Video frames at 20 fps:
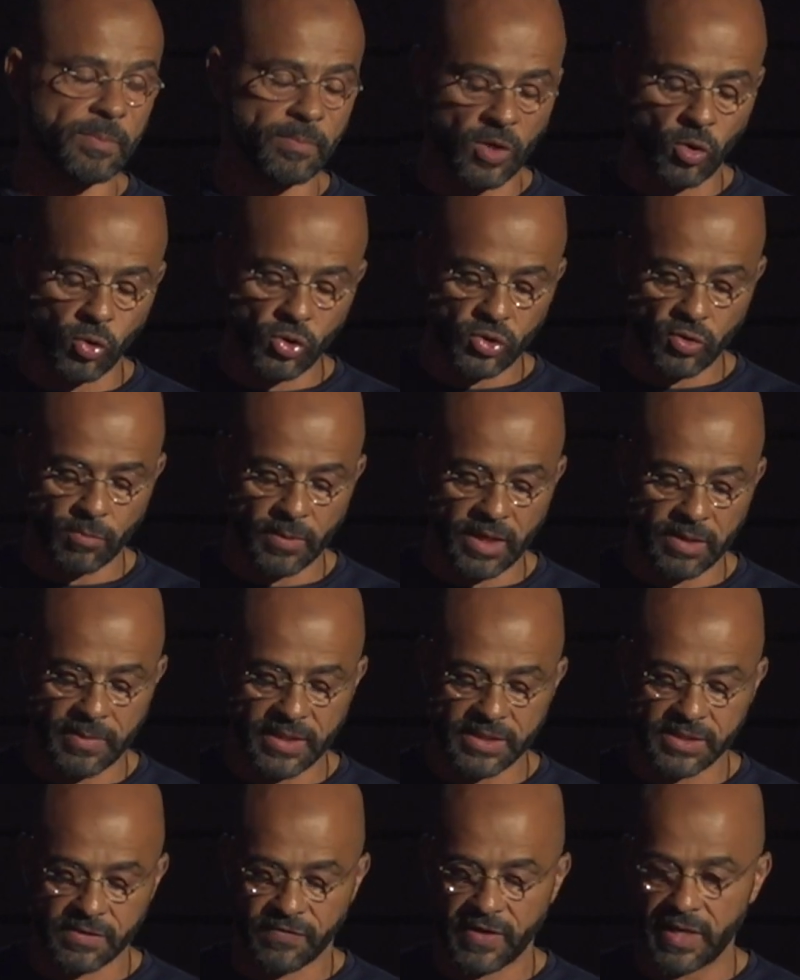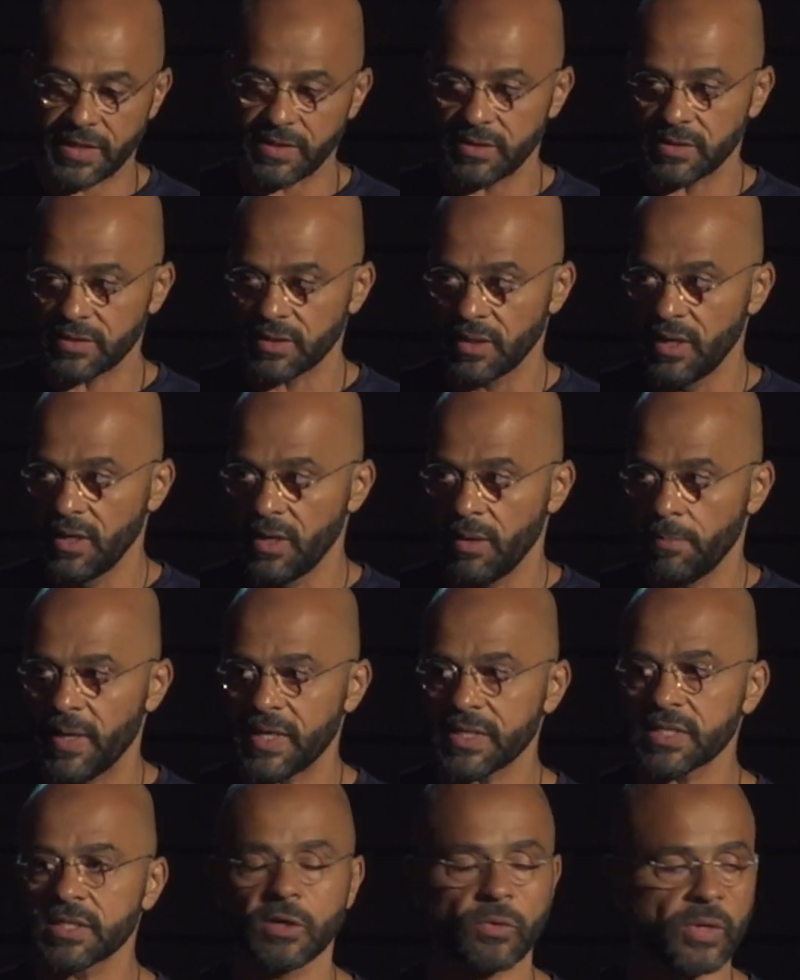also my best friend,
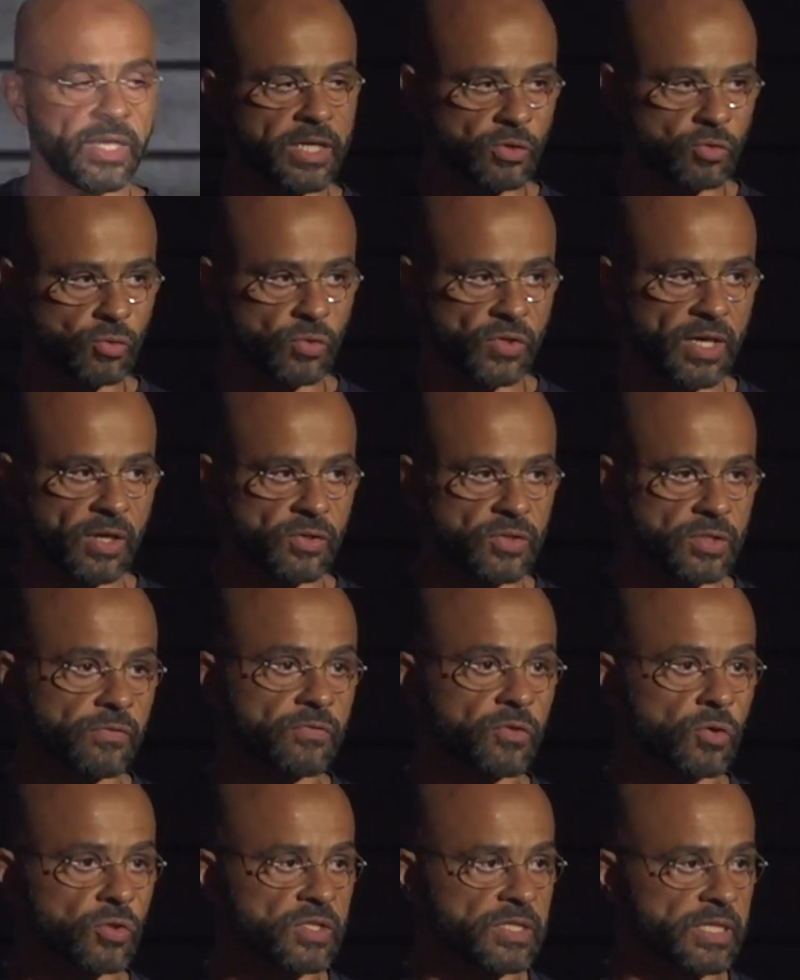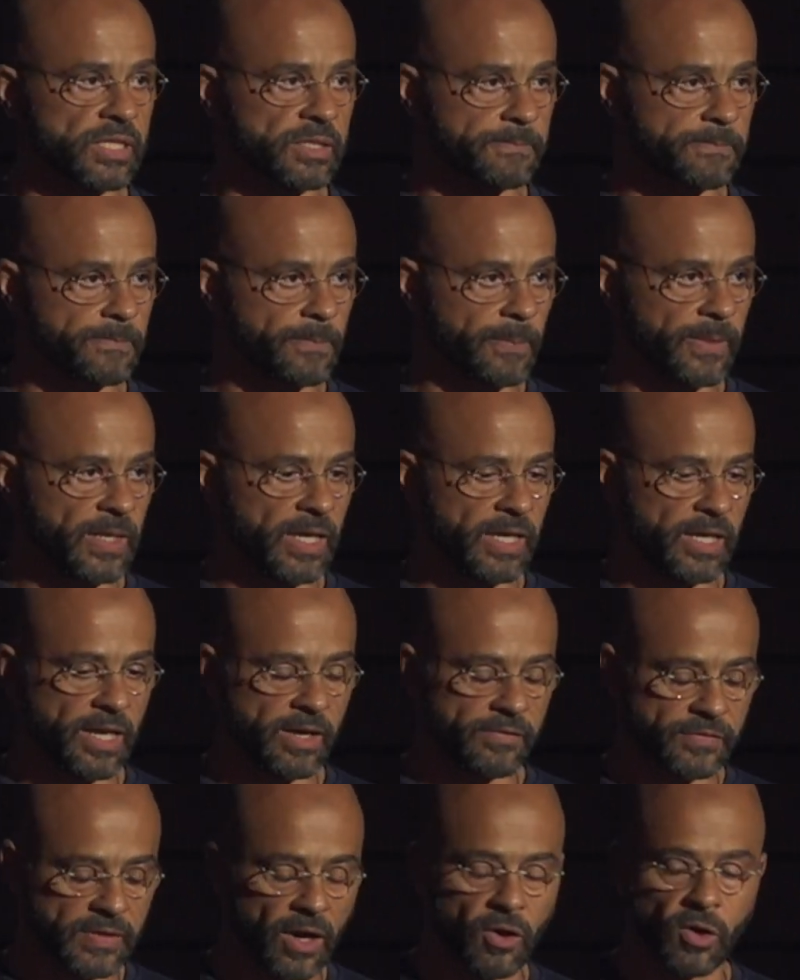passed away in 2014. He
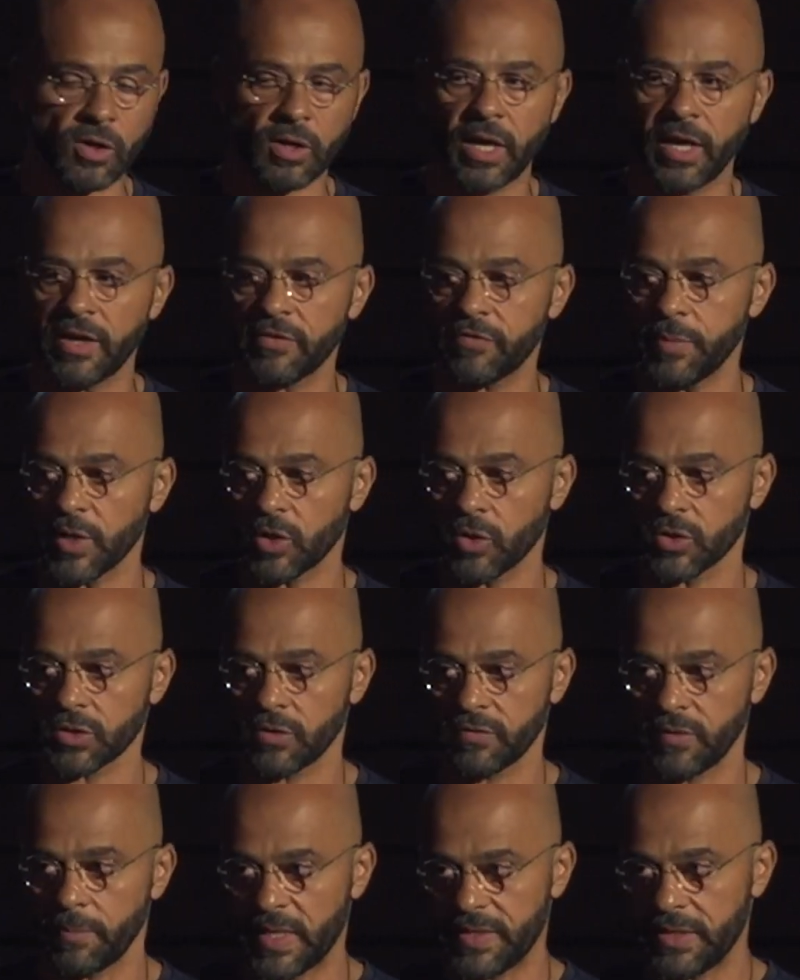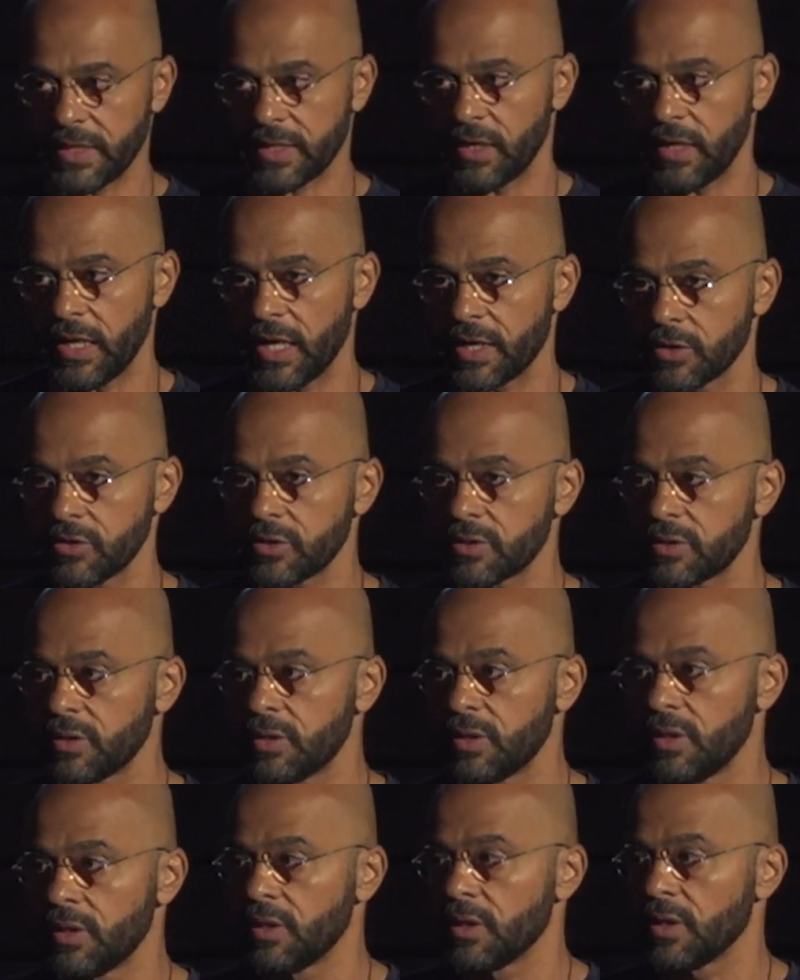left our life because of a medical error,
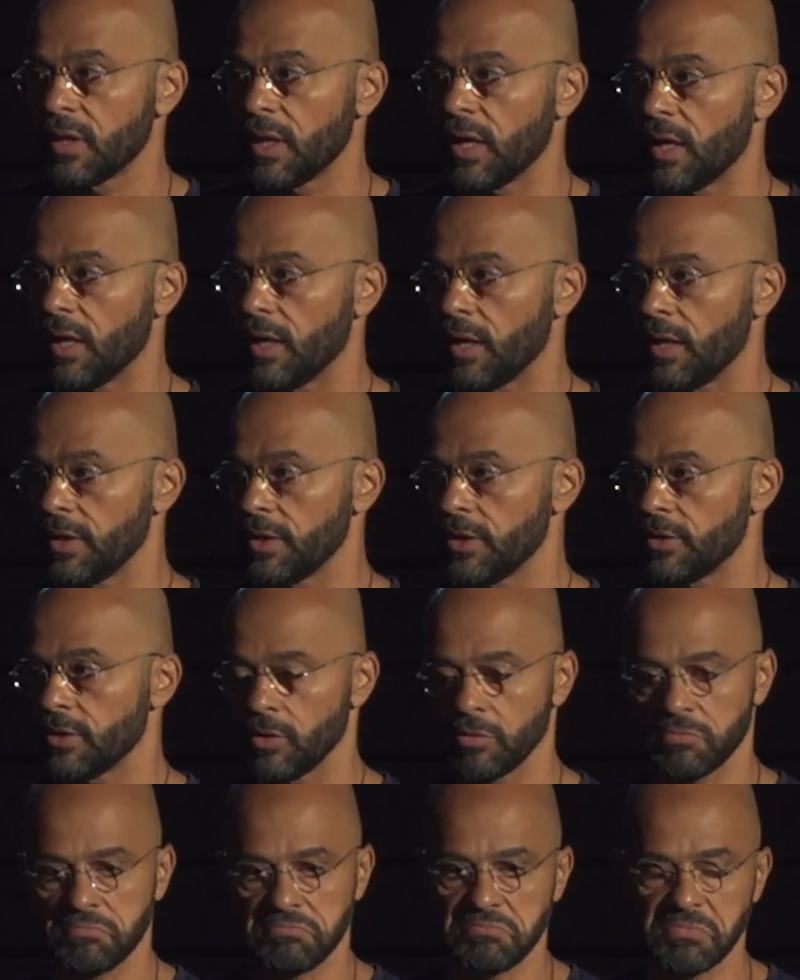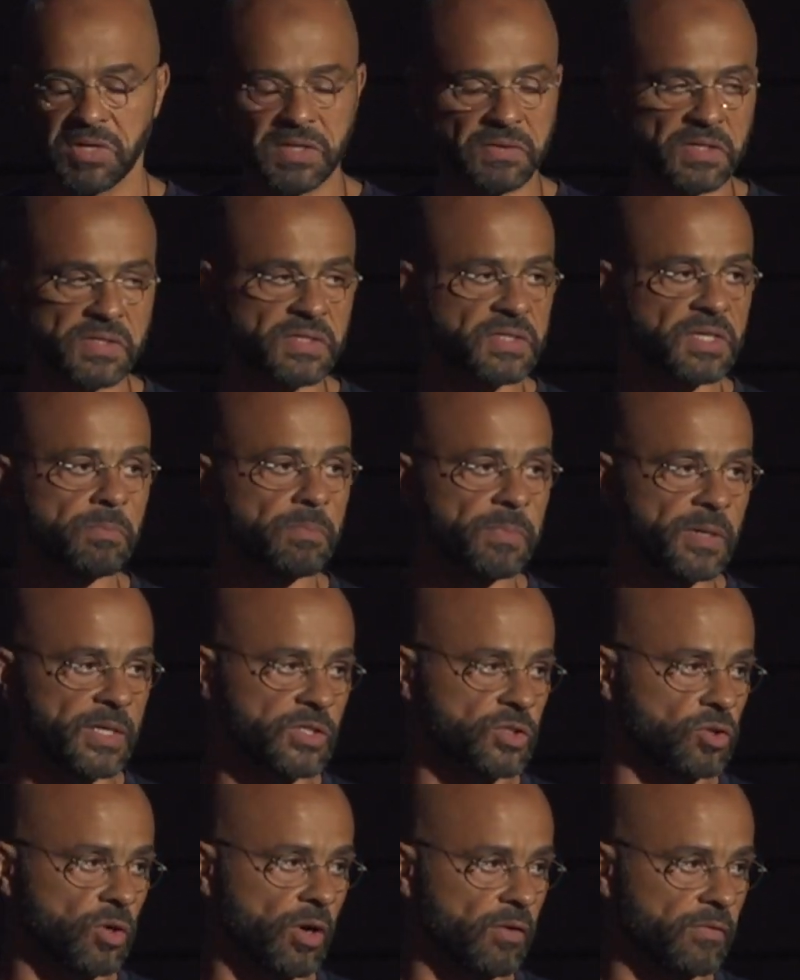in the
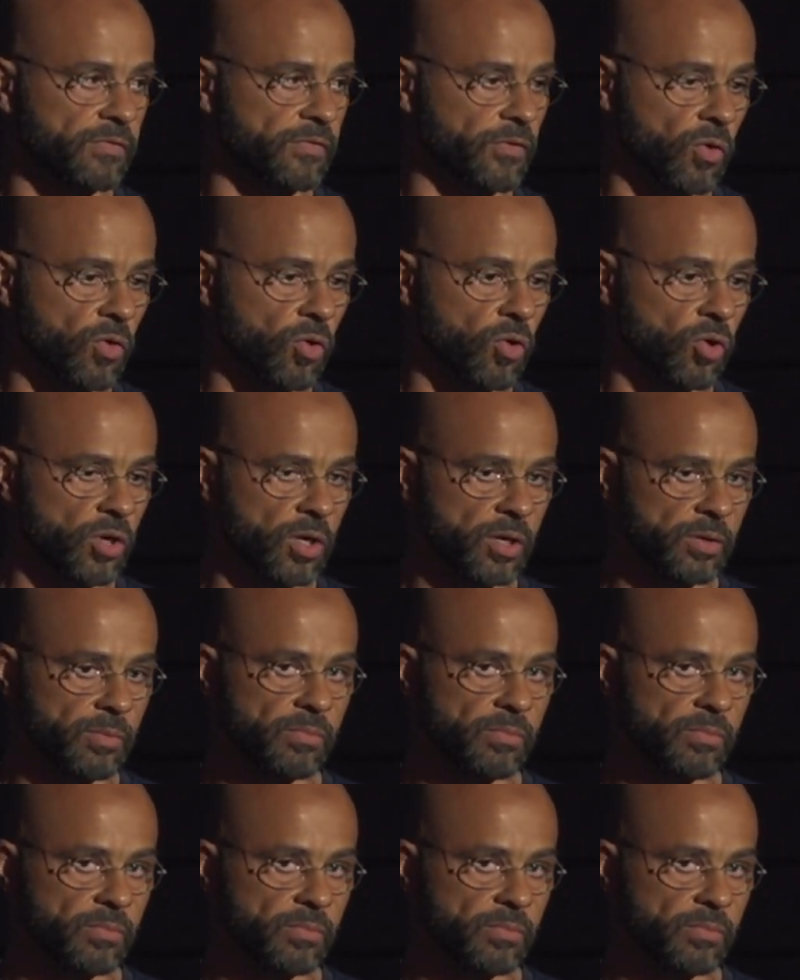simplest of all